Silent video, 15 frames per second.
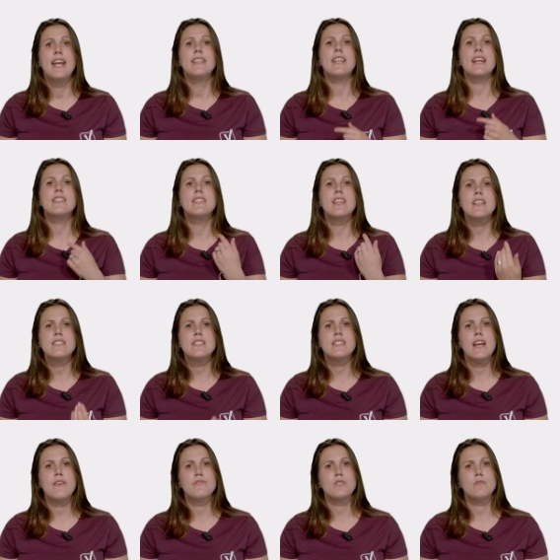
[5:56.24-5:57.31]
That doesn't
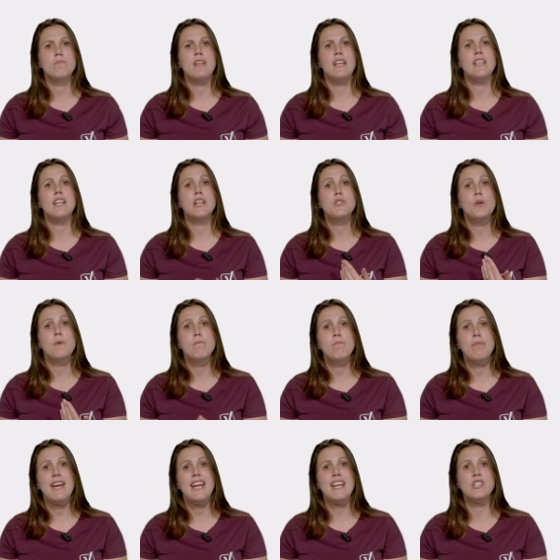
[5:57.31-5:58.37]
have to mean that your
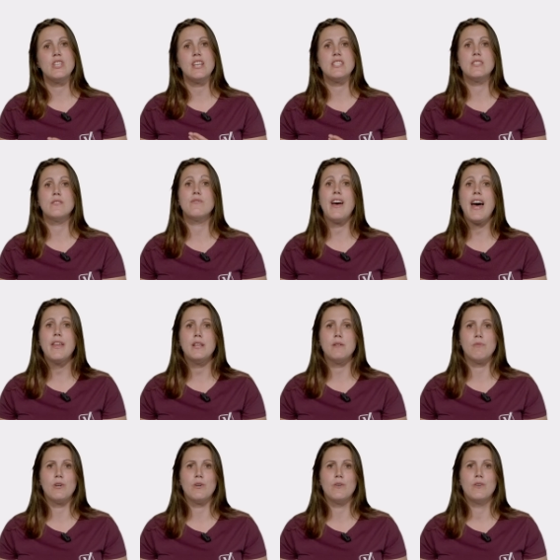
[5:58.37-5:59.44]
page isn't
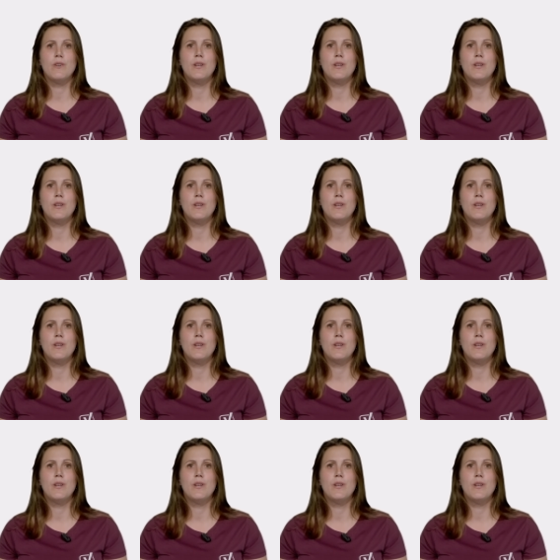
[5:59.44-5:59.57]
valuable.